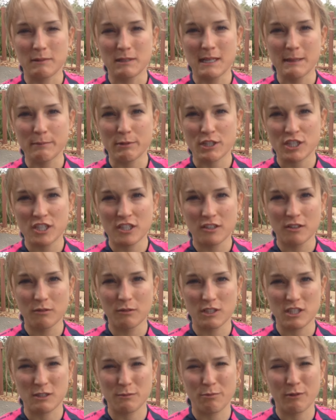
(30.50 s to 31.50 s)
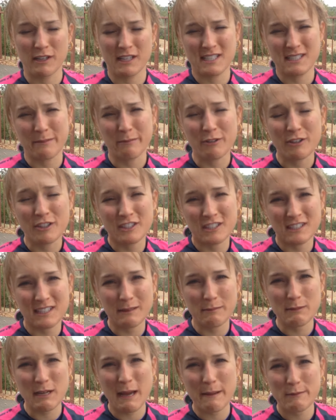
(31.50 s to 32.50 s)
Team Pursuit, which is pretty similar to
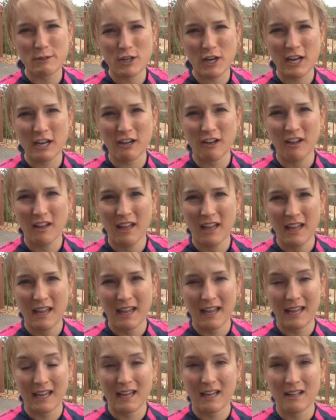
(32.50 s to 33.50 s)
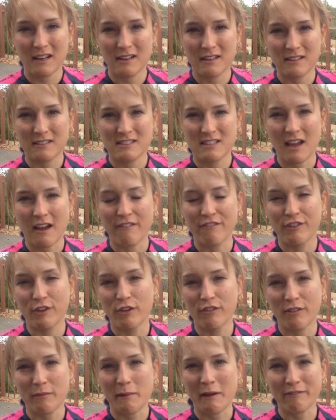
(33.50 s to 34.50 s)
Team Time Trial, and a
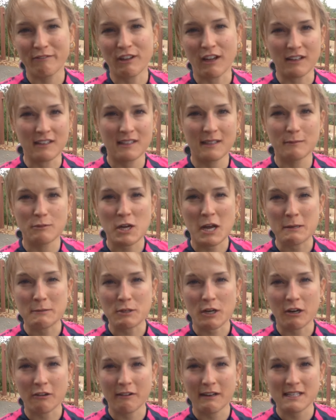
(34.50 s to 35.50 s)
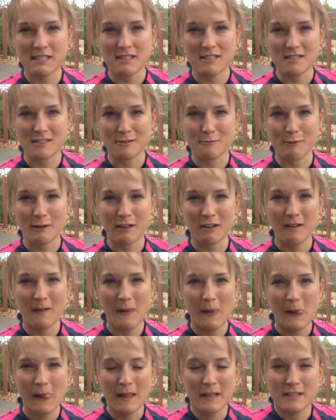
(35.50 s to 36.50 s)
few of them have done Team Time Trial races as well,
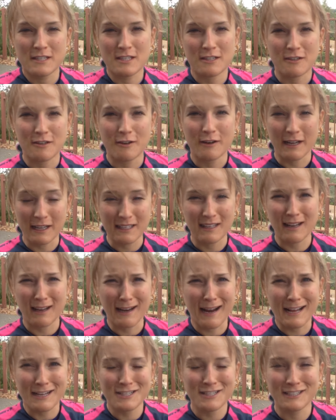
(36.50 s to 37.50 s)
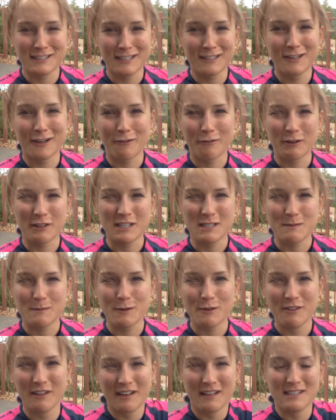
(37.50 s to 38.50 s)
so it actually did go really
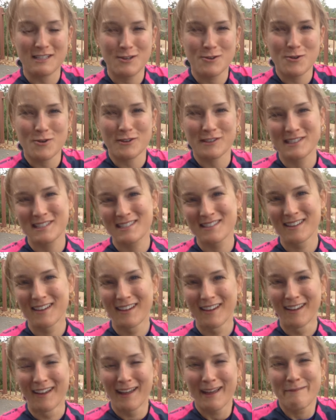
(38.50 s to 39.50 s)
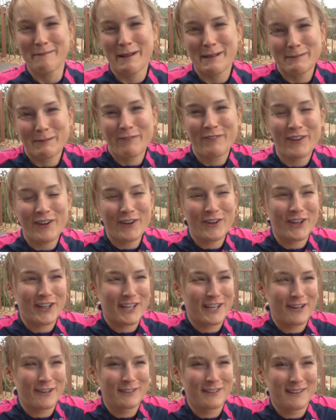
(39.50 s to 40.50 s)
smooth, and it's cool. It makes me feel
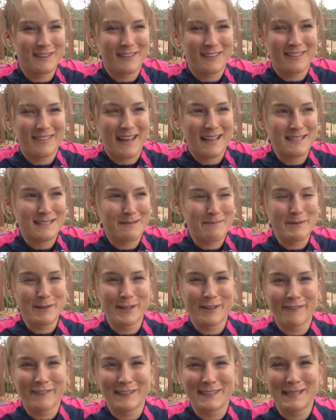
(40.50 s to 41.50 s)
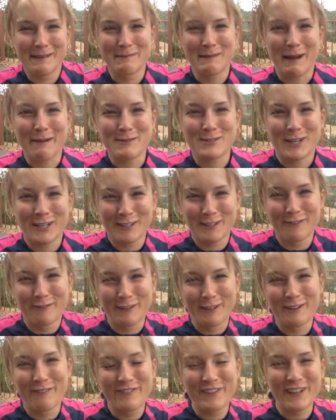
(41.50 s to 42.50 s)
good, you know? That's the beauty of a Team Time Trial. You
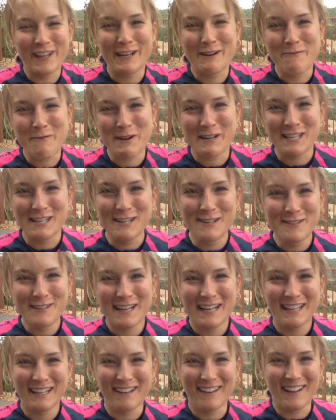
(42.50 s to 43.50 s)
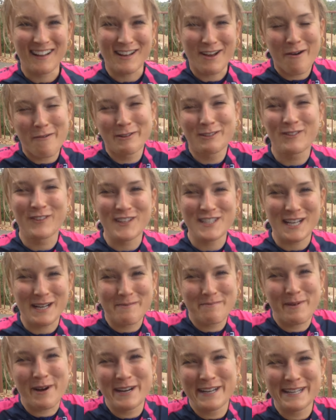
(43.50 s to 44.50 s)
really feel like one unit. It almost feels
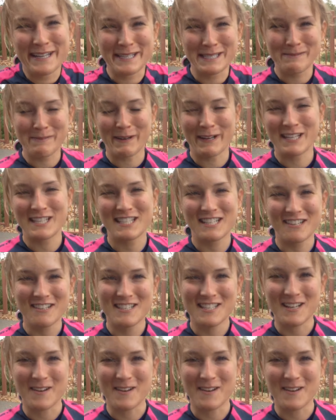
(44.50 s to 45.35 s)
like a bonding experience, you know?